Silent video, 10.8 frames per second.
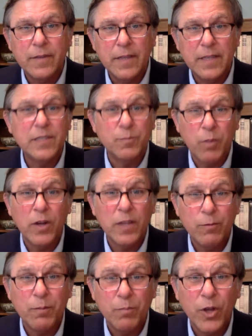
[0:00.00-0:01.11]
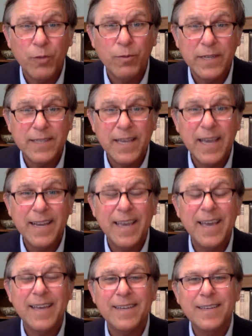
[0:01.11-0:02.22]
and this is partly what Baldwin is getting
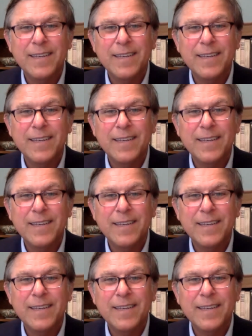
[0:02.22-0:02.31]
at,